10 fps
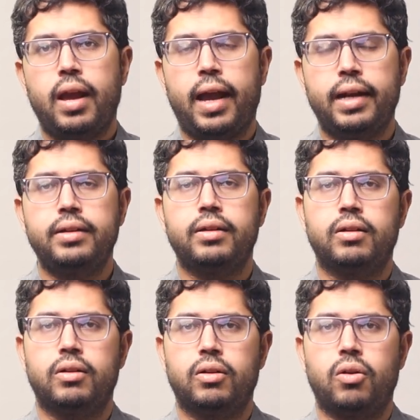And
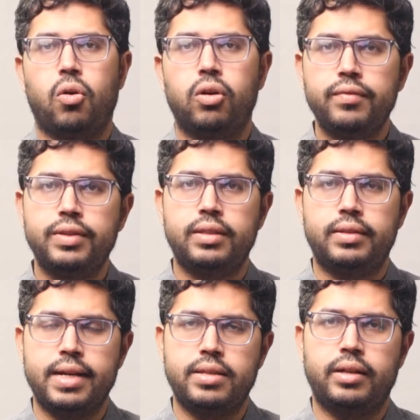all of this
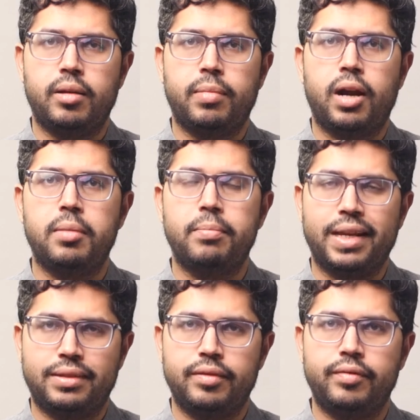sets it apart
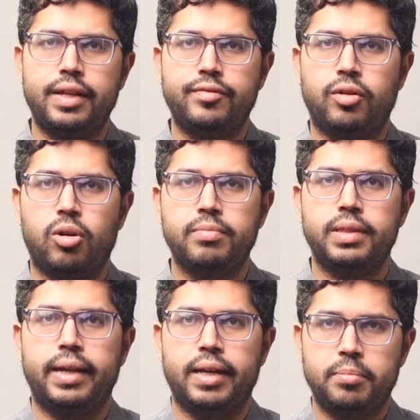massively from
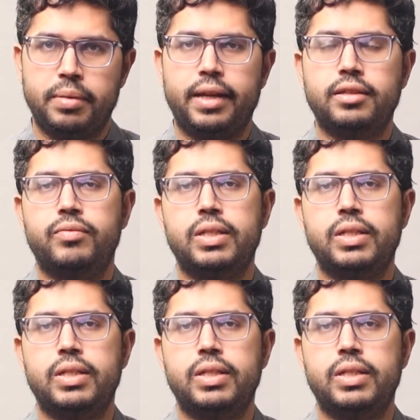the NPS,